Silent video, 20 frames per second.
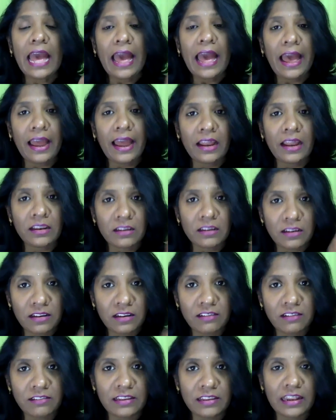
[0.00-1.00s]
and
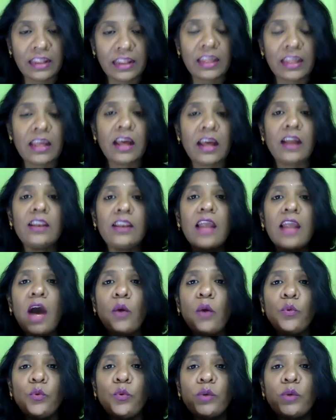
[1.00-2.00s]
listening, now
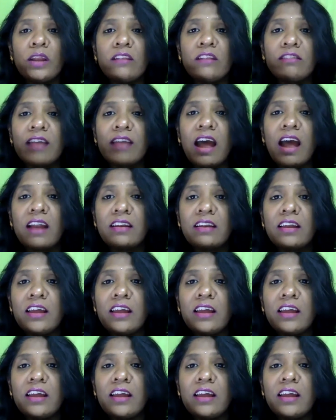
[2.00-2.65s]
you can start